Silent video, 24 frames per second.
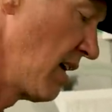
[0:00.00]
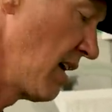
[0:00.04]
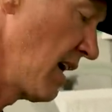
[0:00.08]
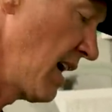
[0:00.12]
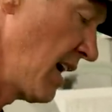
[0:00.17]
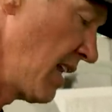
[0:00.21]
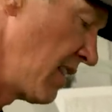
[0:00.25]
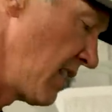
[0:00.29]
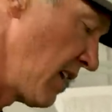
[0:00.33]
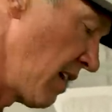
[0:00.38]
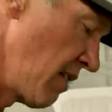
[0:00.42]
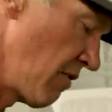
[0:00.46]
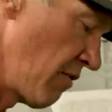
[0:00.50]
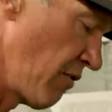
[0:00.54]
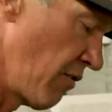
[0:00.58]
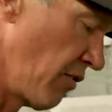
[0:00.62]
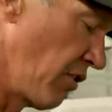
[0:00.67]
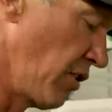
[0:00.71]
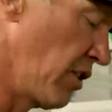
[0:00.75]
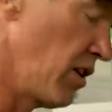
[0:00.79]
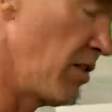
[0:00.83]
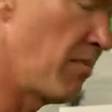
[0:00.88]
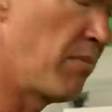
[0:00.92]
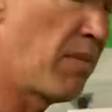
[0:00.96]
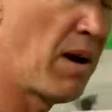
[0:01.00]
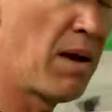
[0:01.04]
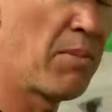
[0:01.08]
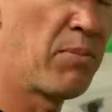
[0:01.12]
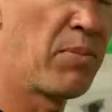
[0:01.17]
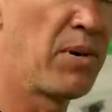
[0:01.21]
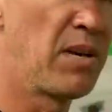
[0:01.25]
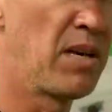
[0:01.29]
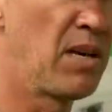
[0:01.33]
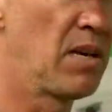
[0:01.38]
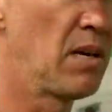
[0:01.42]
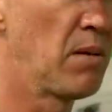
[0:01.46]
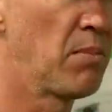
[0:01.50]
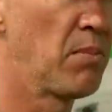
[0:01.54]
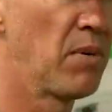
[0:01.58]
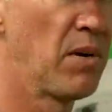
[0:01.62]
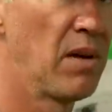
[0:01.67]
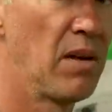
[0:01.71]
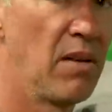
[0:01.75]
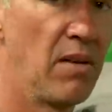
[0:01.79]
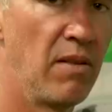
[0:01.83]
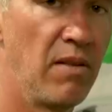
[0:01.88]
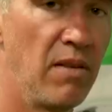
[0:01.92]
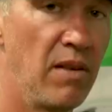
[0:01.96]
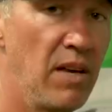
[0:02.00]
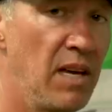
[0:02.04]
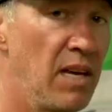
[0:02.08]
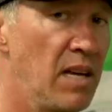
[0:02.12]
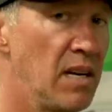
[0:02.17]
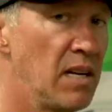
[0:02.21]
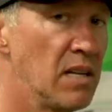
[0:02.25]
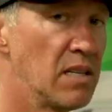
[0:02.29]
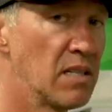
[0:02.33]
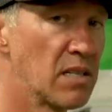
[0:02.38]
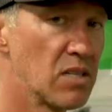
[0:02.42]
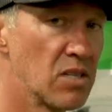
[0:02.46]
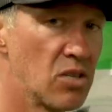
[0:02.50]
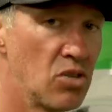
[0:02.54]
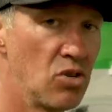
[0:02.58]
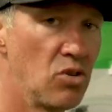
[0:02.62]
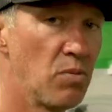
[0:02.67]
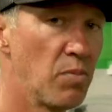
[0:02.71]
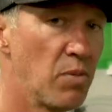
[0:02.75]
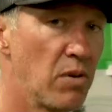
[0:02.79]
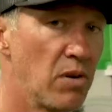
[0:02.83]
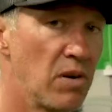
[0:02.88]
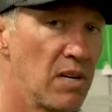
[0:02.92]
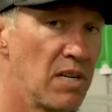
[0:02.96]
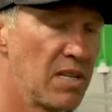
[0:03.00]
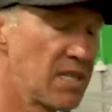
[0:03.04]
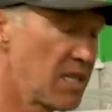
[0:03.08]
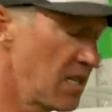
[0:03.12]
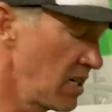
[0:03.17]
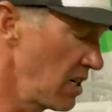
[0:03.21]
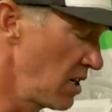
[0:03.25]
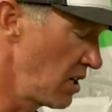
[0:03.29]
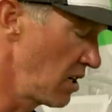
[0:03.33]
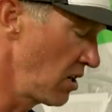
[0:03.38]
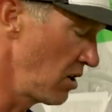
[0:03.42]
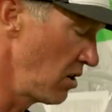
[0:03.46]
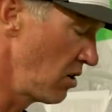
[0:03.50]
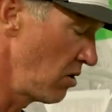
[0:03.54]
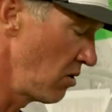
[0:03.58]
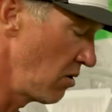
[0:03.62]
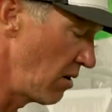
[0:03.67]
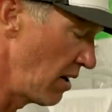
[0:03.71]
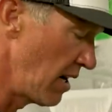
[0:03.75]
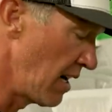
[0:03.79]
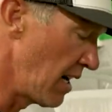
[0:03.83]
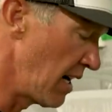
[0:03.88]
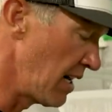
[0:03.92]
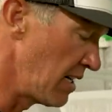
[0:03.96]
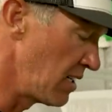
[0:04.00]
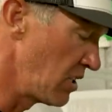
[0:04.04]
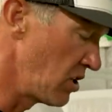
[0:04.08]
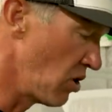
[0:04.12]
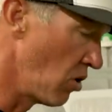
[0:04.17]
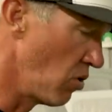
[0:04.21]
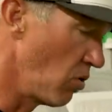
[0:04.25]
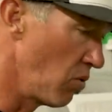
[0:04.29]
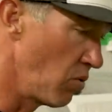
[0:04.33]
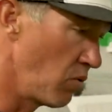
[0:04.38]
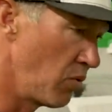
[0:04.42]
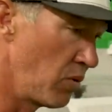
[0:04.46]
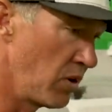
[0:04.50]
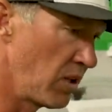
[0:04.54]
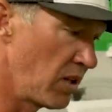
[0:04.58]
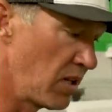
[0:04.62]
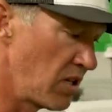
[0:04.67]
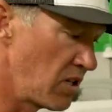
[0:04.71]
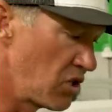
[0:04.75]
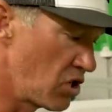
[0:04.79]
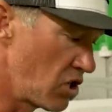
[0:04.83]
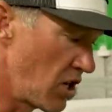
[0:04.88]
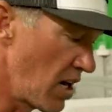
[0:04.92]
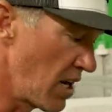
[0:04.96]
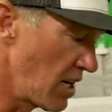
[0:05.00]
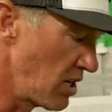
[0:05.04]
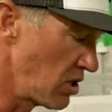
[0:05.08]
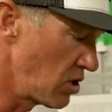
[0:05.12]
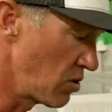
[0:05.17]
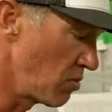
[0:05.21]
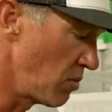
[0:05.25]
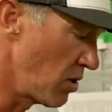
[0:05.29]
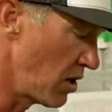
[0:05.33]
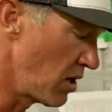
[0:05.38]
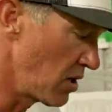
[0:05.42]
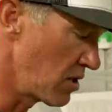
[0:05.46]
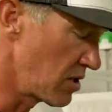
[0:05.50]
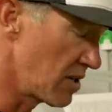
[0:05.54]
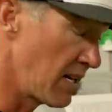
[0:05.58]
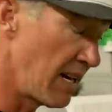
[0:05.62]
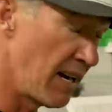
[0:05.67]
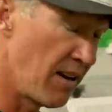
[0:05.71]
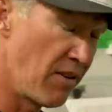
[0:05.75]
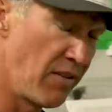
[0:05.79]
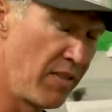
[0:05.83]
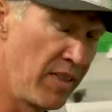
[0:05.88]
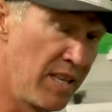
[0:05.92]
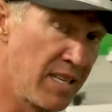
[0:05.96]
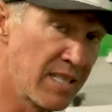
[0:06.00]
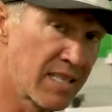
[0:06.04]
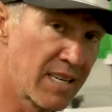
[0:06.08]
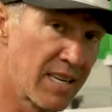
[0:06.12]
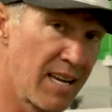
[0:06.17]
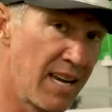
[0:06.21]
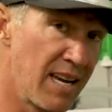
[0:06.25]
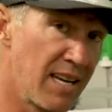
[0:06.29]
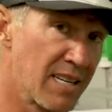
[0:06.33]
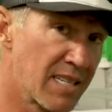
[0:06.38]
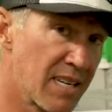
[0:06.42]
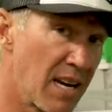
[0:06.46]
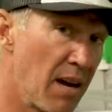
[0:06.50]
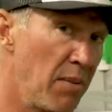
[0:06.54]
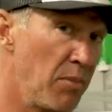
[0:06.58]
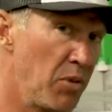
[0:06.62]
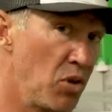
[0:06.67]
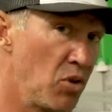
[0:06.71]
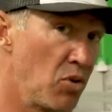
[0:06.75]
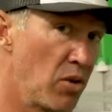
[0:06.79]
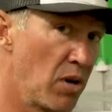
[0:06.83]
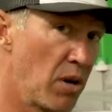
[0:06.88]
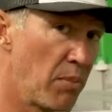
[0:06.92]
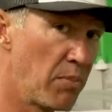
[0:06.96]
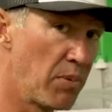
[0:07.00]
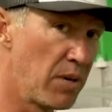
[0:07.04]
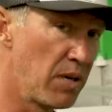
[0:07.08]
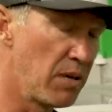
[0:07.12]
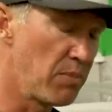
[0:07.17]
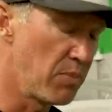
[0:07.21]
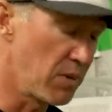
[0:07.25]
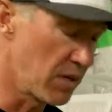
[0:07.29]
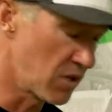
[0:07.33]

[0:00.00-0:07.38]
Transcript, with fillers: and then flip my peep, it is super easy to do and I don't really change much. Now in this case, I'm doing a peep